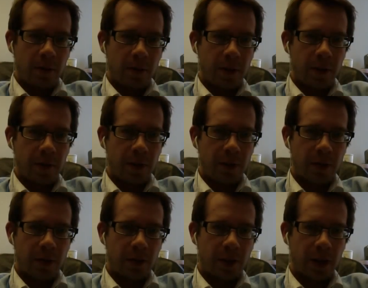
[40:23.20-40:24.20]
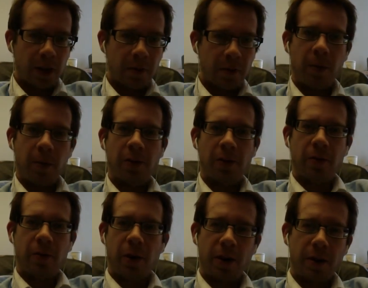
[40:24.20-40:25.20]
difference again with the bottom
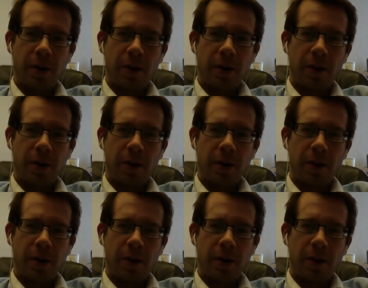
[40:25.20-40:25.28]
one?